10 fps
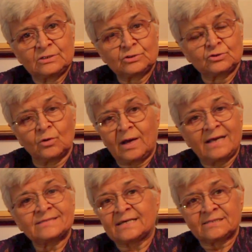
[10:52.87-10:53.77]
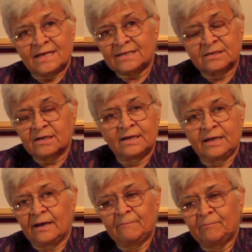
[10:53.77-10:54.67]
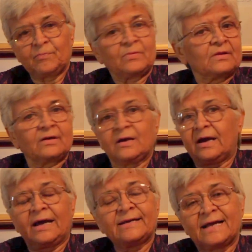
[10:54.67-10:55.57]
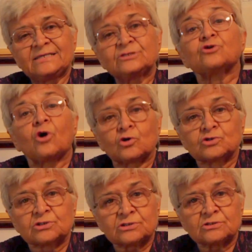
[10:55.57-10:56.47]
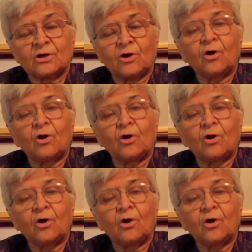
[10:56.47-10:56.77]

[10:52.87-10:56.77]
So as I said earlier, I write songs